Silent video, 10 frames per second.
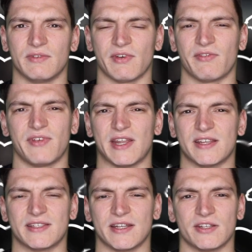the
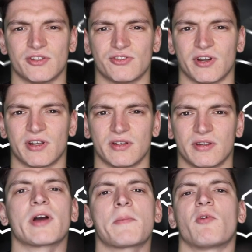fitness industry.
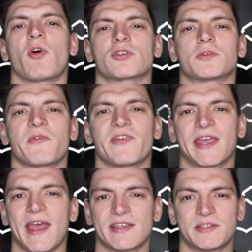Don't get me wrong, some of the
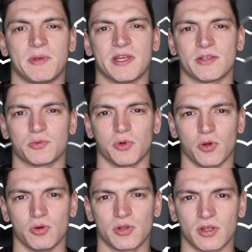guest speakers were
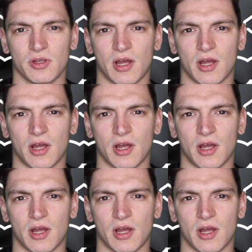good.